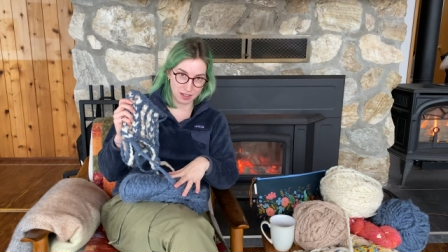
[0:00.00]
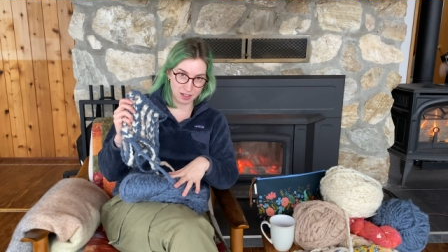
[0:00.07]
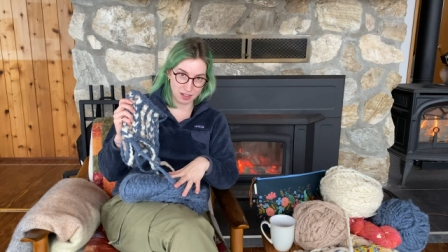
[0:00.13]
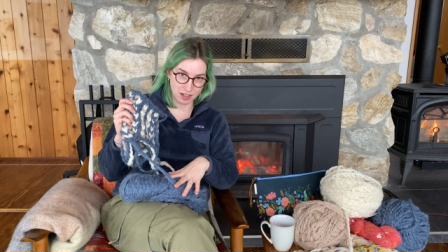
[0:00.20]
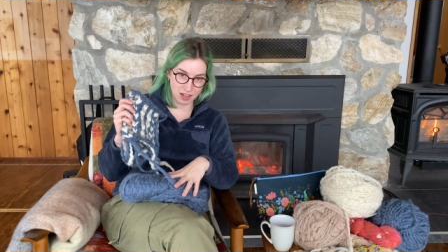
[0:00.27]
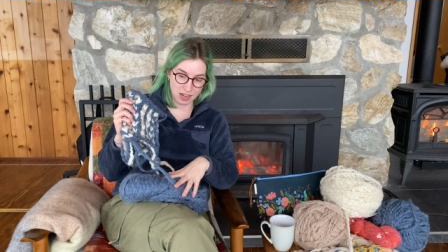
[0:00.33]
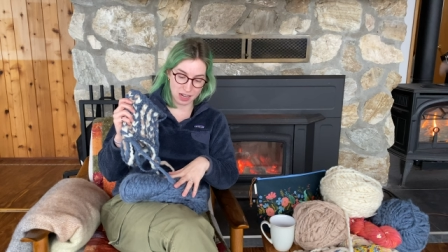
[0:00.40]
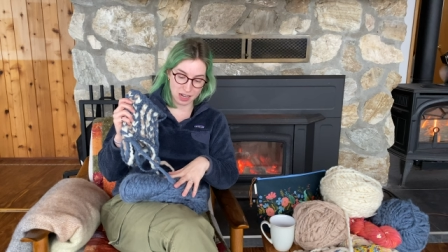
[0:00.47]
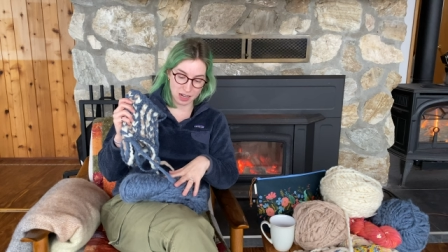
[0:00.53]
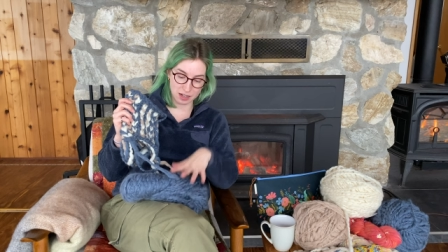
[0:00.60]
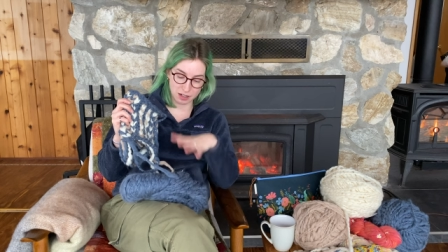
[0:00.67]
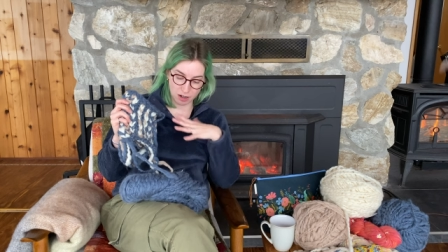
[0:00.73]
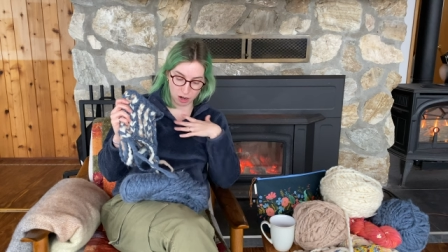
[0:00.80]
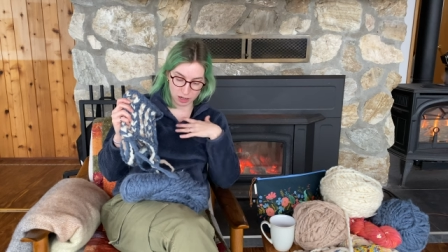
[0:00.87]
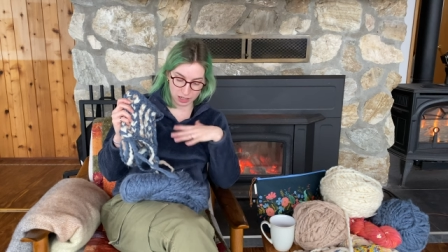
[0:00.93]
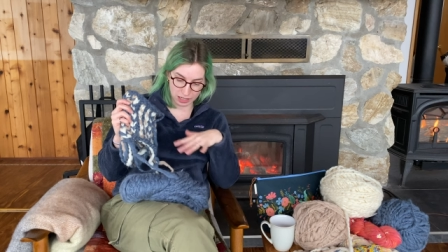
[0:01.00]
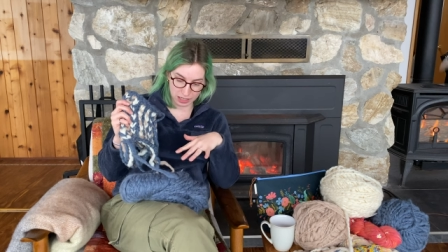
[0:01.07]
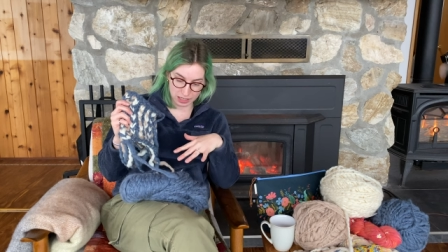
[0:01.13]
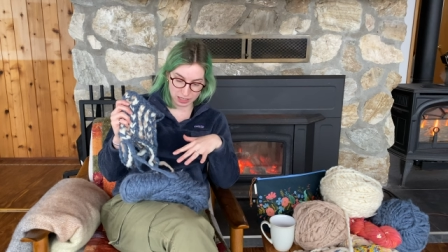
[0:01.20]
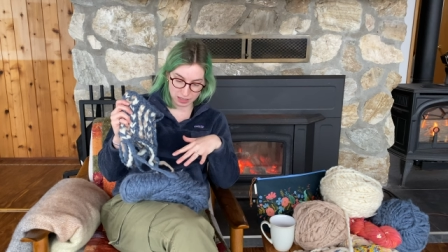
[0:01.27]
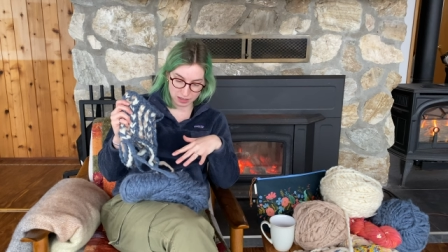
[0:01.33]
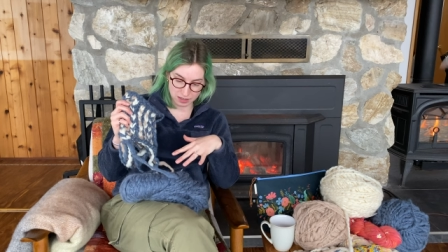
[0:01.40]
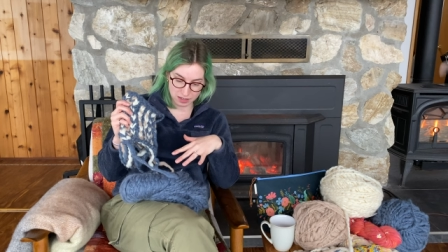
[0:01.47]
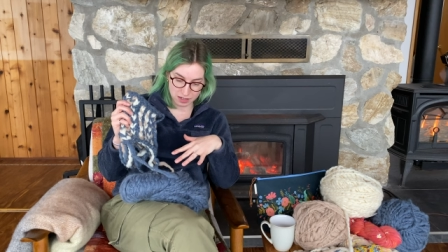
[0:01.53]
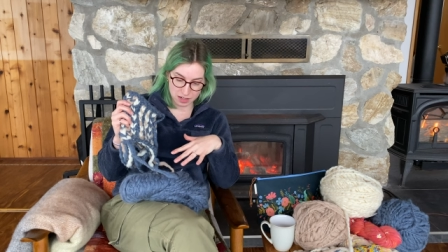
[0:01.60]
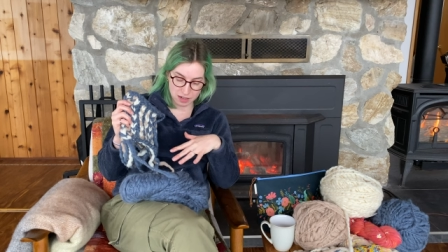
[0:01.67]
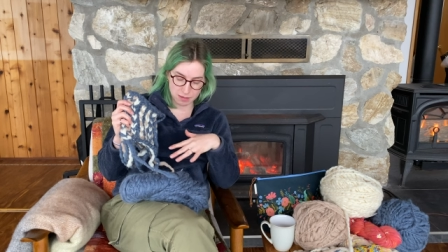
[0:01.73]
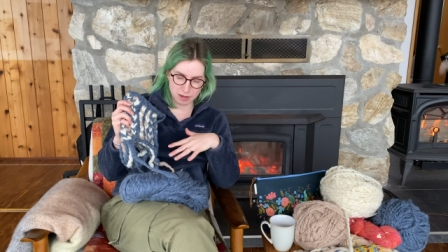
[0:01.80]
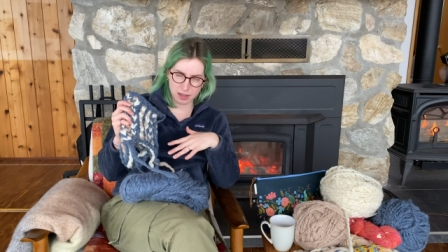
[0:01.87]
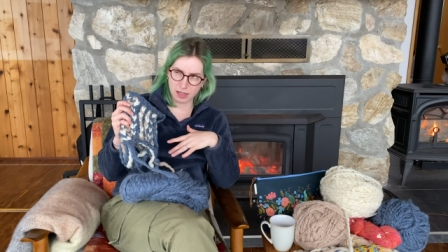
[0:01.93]
uh, cardigan.
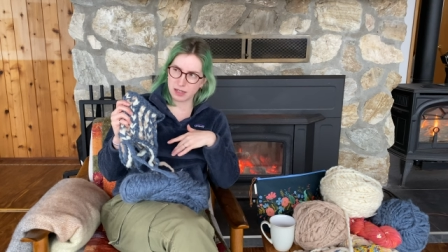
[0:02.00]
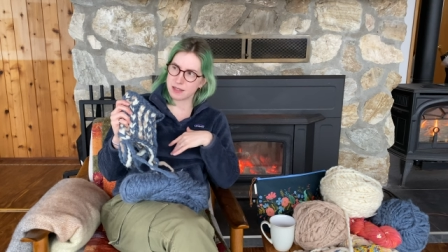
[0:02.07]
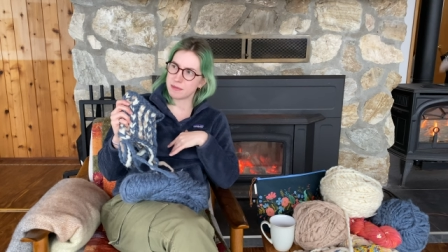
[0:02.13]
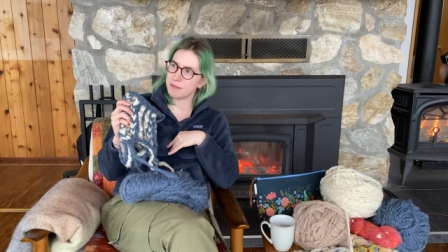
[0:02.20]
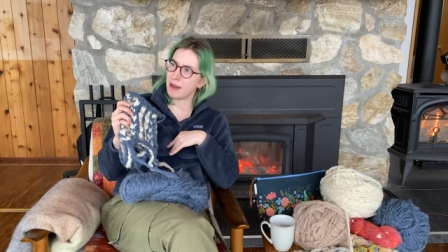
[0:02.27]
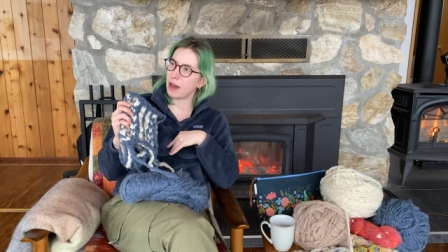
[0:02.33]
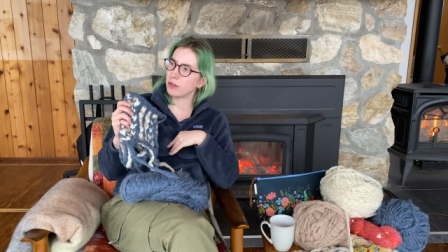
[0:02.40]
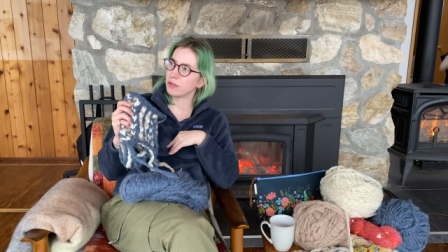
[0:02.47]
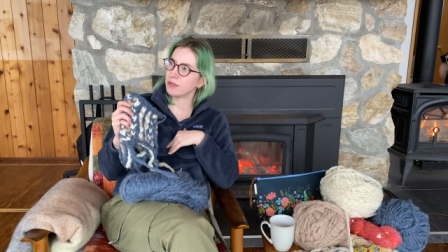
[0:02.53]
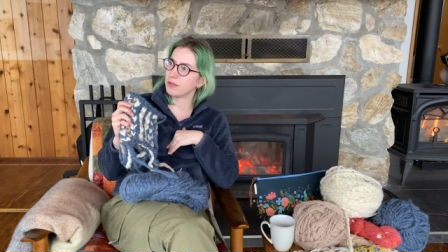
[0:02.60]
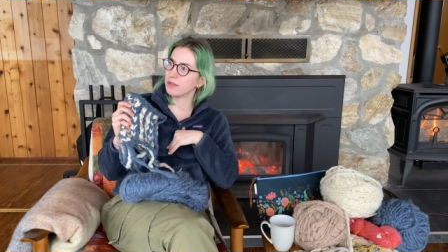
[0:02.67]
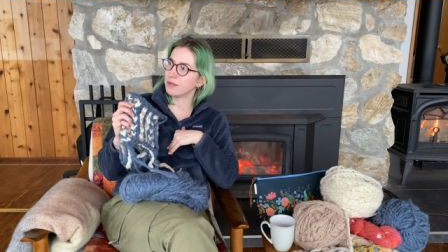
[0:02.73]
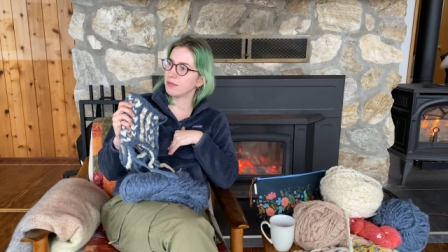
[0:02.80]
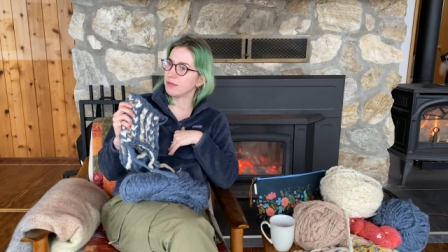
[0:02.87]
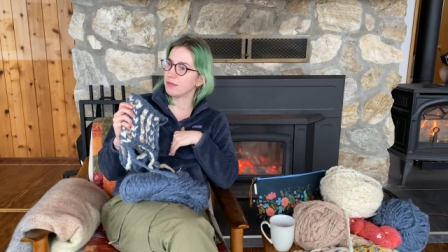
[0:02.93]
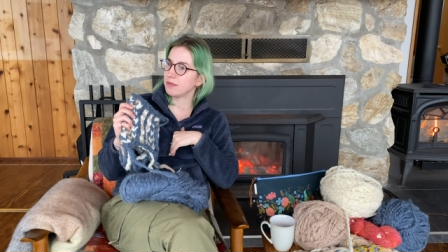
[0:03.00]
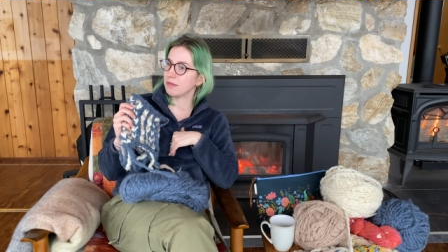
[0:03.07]
I think it's mountain,